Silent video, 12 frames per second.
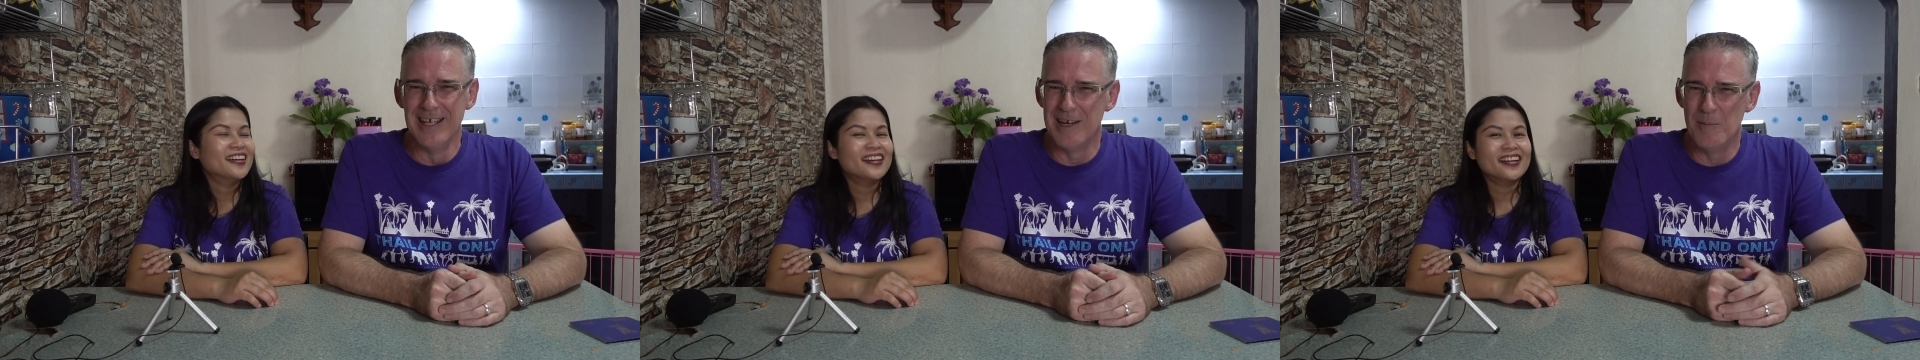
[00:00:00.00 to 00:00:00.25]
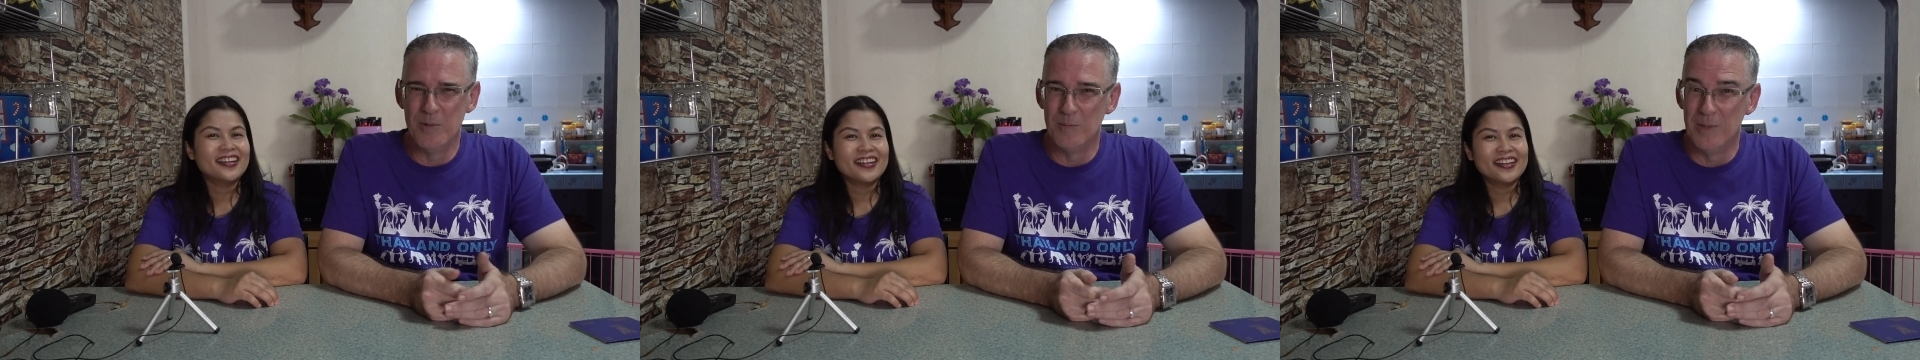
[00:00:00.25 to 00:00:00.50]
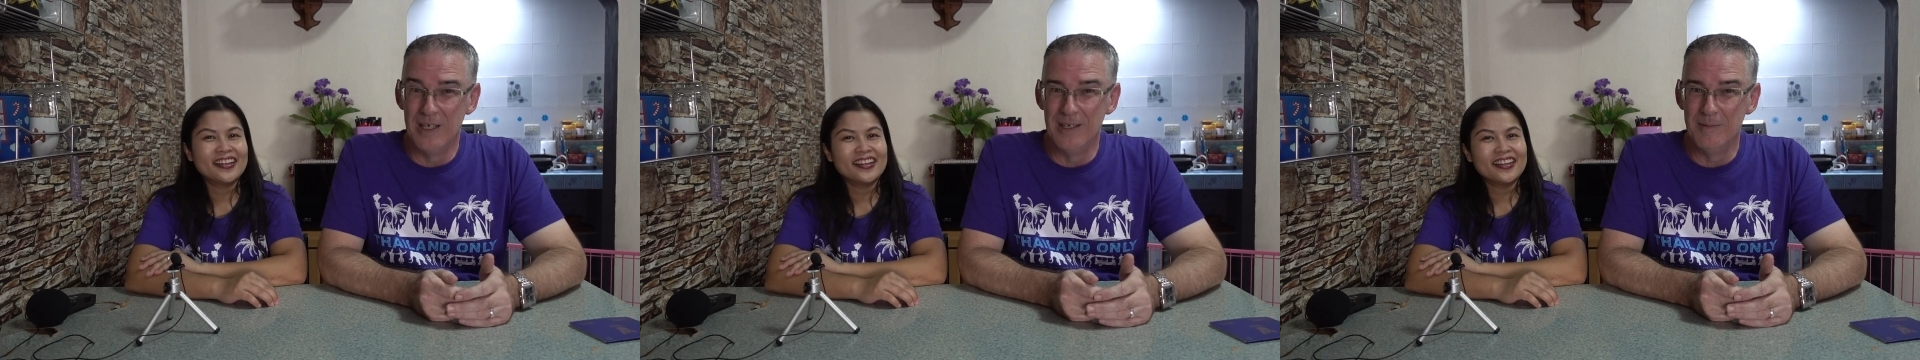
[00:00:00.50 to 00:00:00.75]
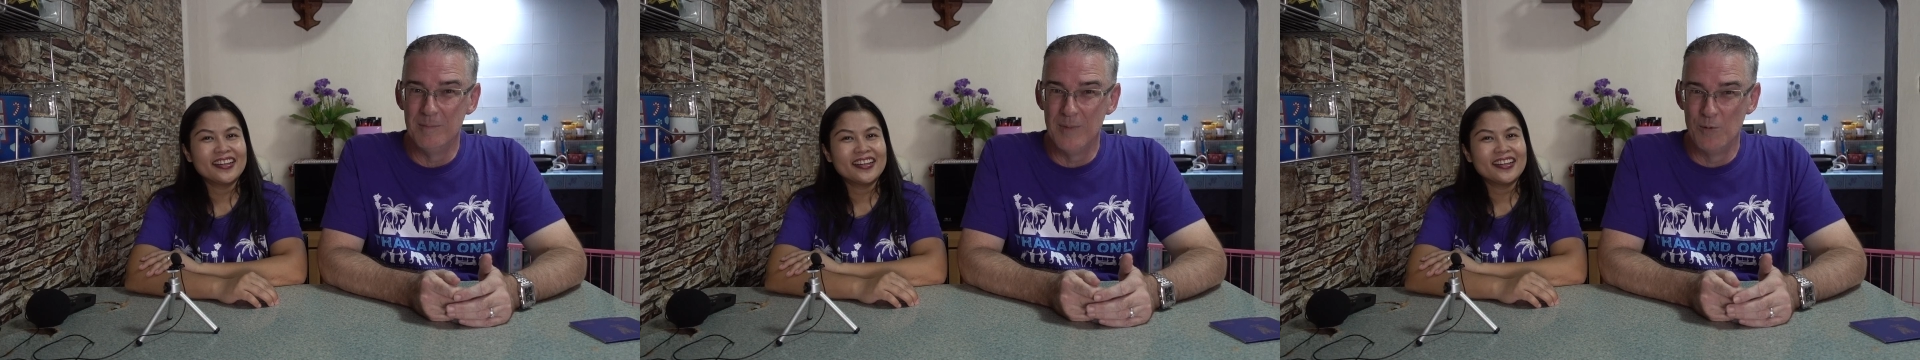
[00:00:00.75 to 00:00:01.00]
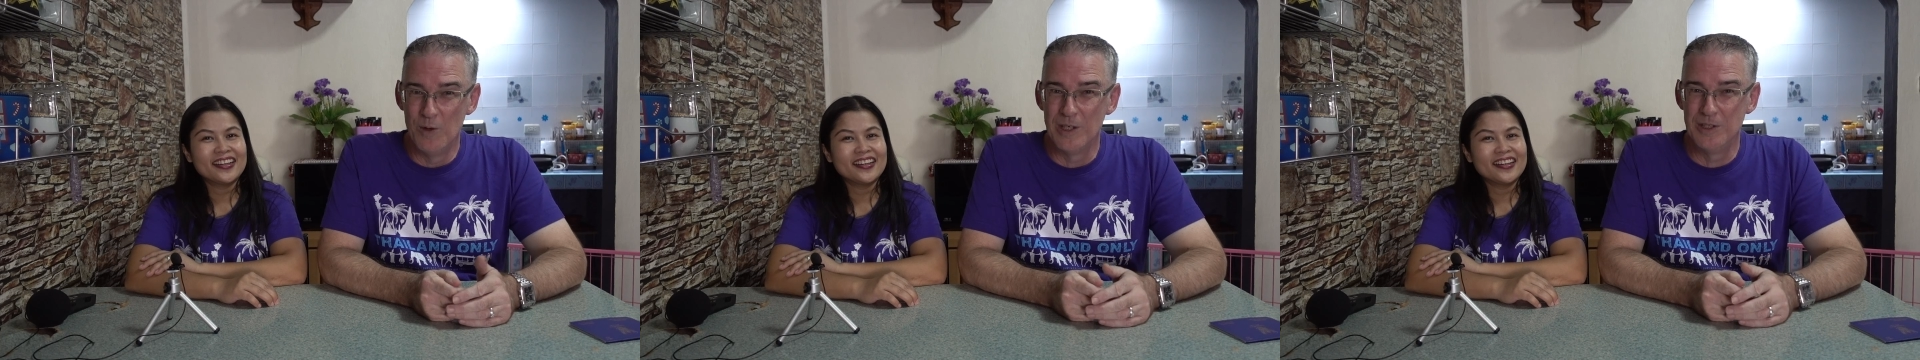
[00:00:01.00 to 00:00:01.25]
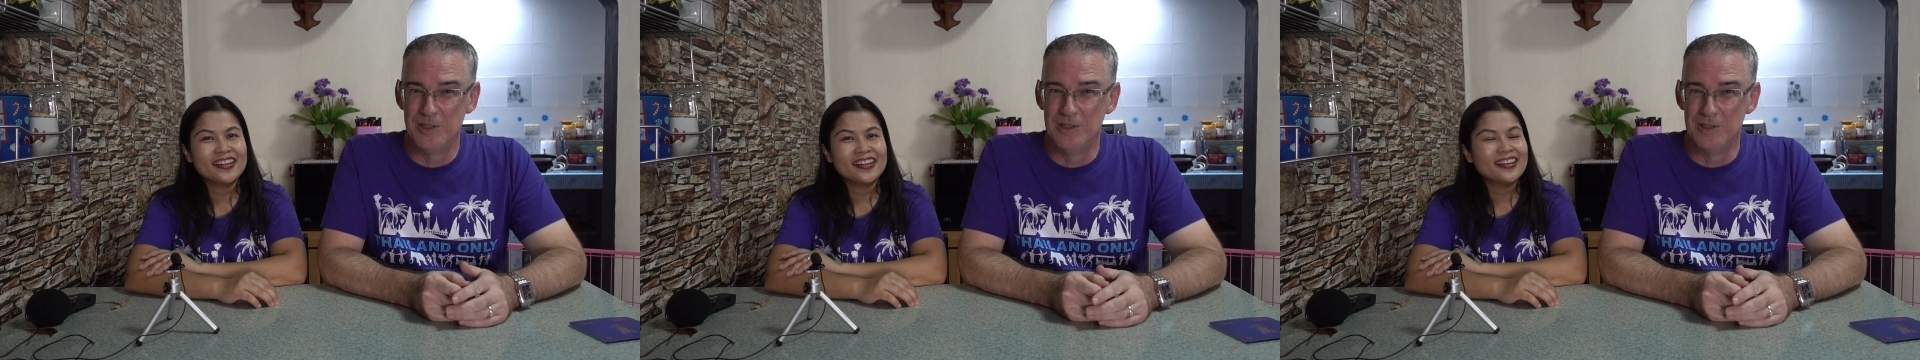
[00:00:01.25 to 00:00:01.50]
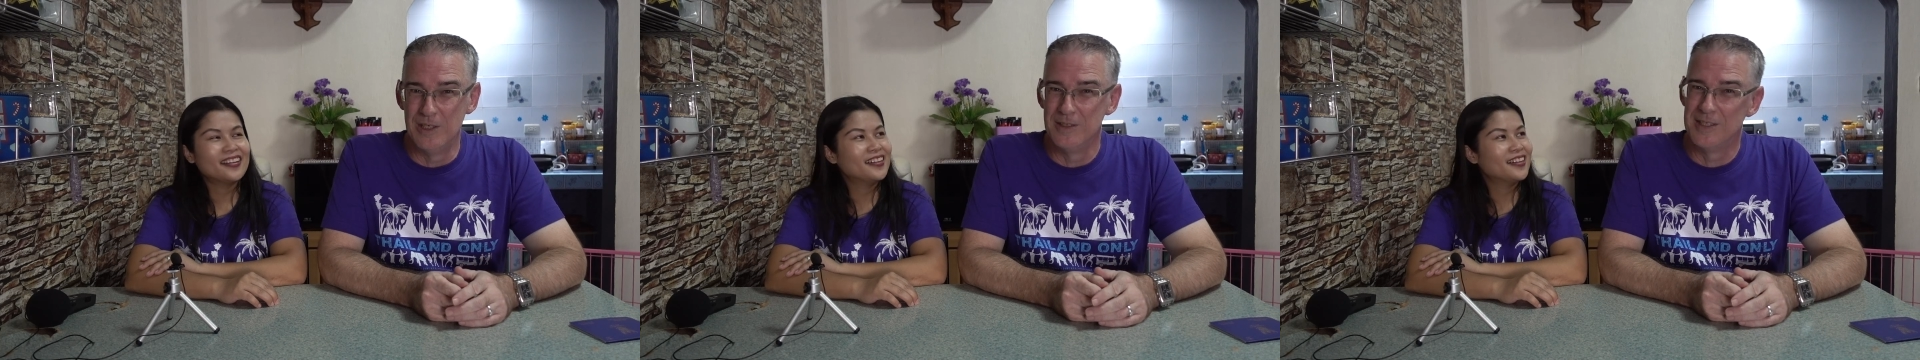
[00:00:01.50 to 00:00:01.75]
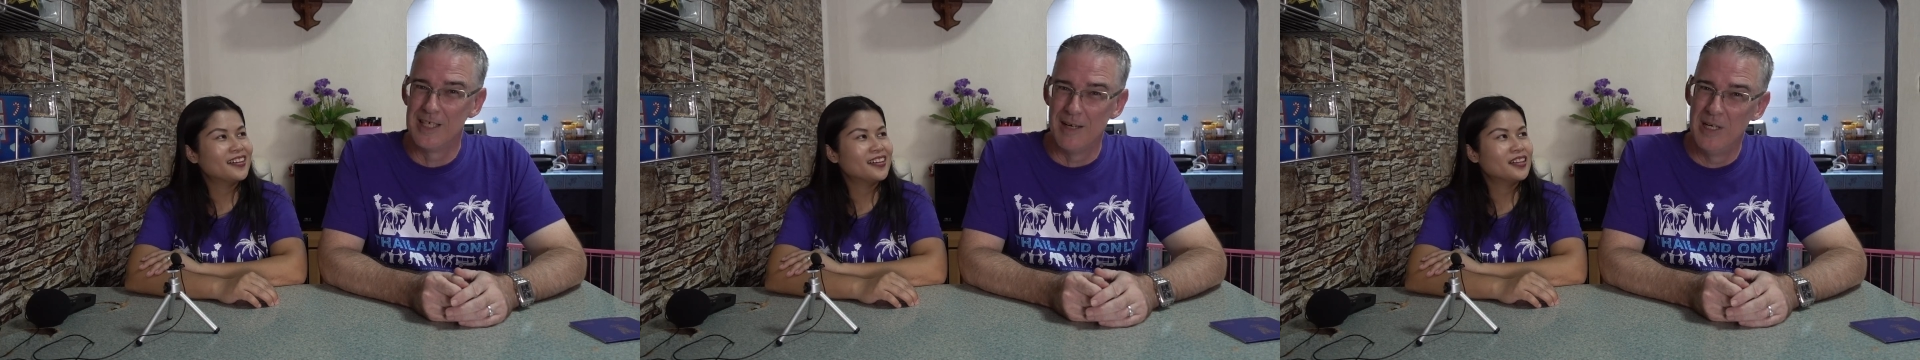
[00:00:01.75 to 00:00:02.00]
Speaker 1: then I put my, my work shoes
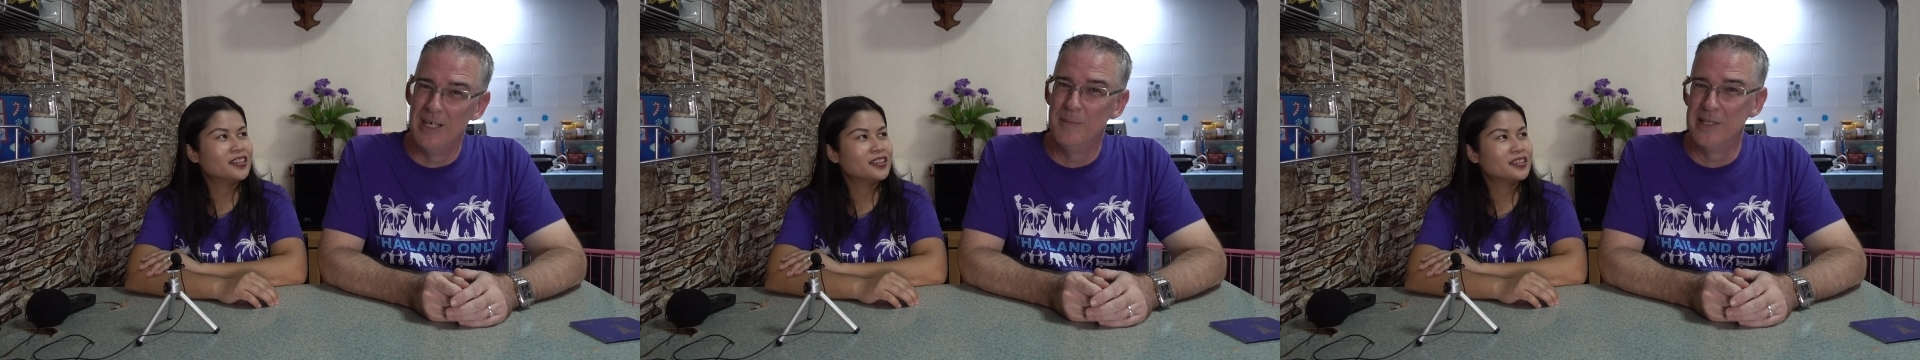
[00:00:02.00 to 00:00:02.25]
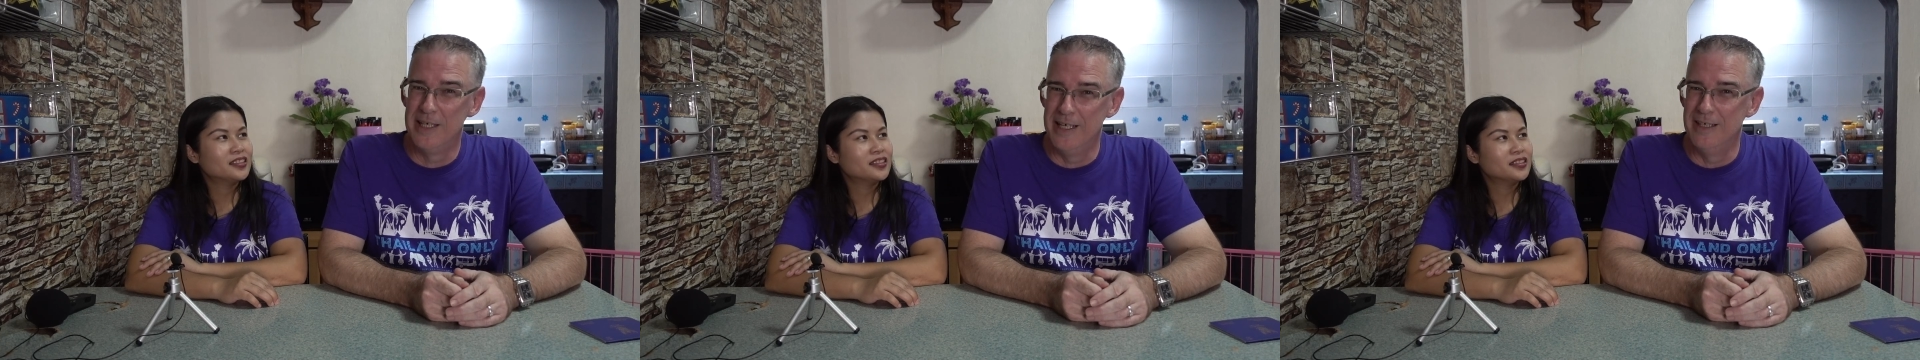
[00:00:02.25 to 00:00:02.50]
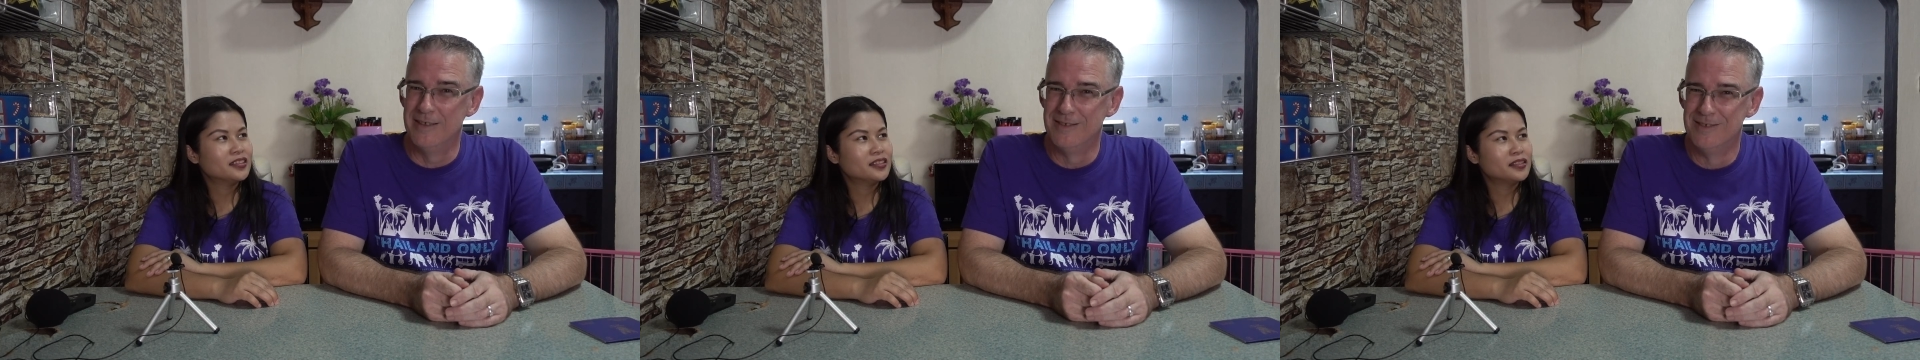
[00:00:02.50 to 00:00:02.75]
on to come home again.